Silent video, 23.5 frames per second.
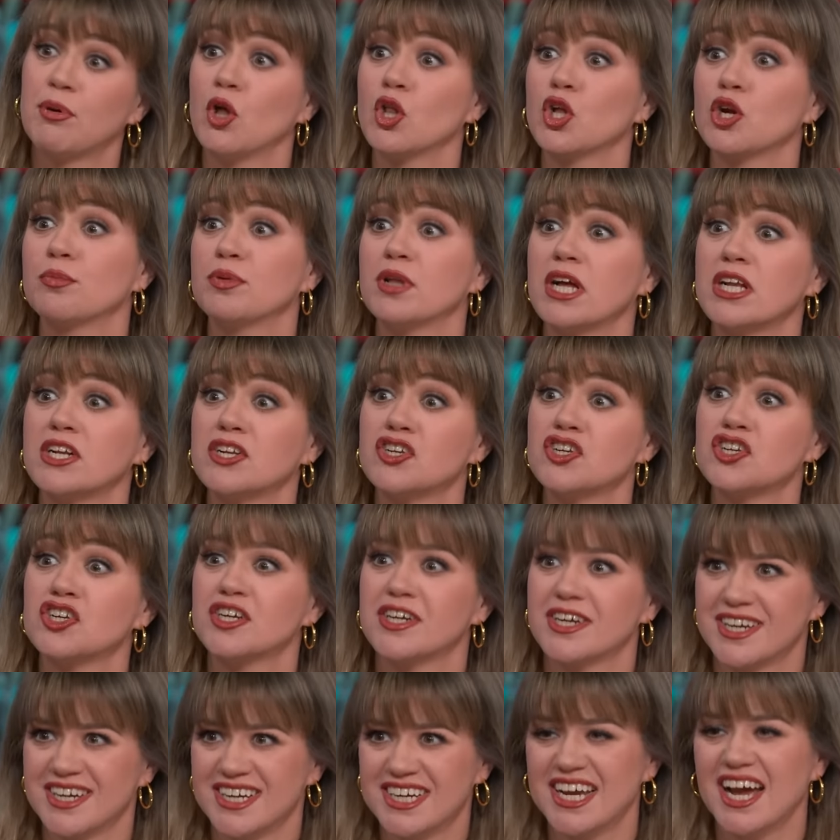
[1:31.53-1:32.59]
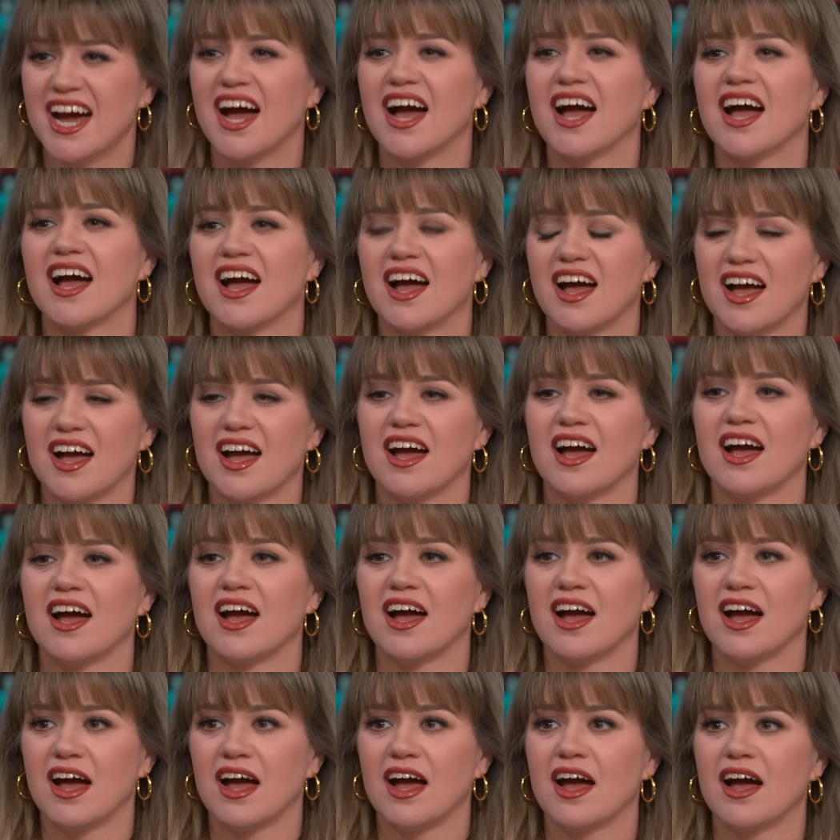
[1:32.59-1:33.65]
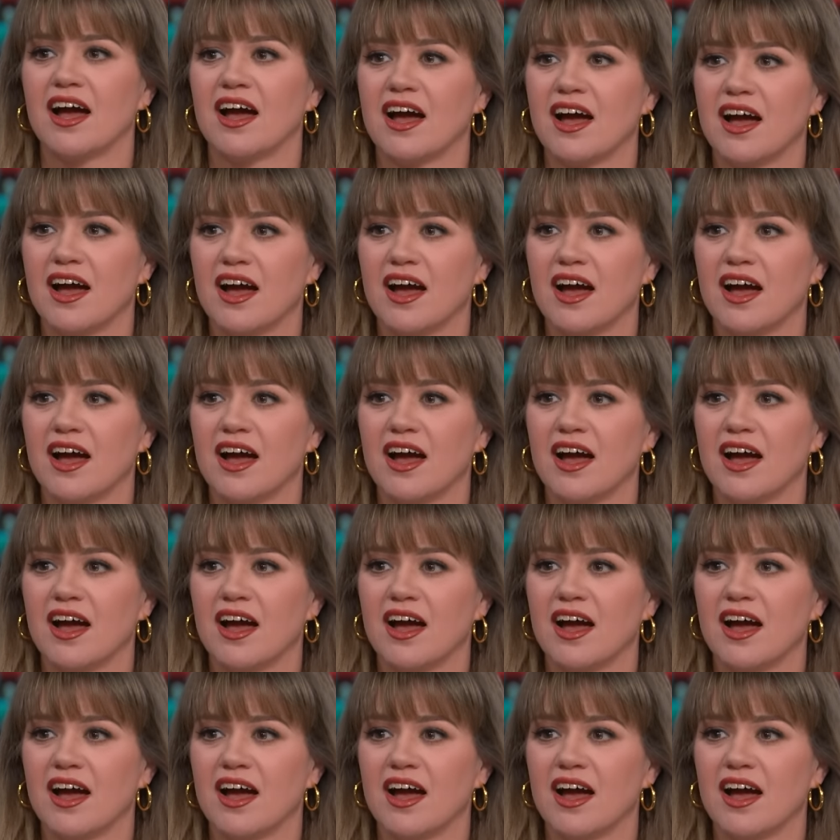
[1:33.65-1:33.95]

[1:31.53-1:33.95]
doing polar, the plunge? polar plunge. Yeah. So I was like, this